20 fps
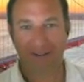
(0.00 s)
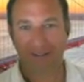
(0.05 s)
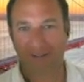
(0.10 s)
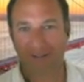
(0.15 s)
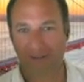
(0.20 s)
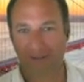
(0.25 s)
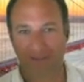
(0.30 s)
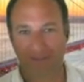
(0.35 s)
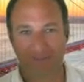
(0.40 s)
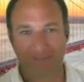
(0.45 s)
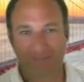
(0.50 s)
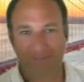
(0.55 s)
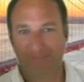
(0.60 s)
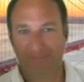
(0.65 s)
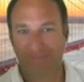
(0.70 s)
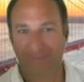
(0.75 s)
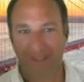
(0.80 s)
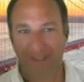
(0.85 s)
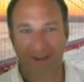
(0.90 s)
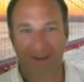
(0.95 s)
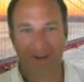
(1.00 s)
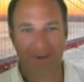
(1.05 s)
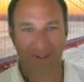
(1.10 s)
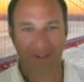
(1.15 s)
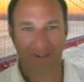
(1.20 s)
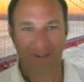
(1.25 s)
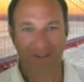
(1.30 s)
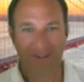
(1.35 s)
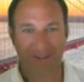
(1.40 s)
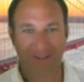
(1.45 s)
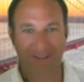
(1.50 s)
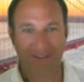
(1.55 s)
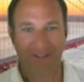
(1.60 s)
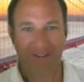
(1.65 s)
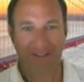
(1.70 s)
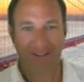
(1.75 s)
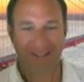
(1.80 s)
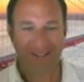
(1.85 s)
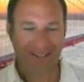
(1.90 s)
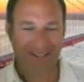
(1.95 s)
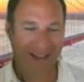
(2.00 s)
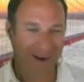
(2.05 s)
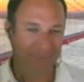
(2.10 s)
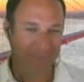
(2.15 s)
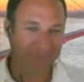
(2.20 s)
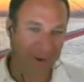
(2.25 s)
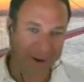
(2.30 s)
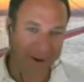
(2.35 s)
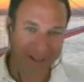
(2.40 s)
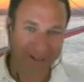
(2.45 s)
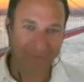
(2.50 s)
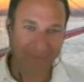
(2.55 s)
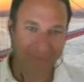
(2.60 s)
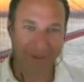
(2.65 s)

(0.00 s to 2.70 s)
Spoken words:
So, you know, it's kind of funny,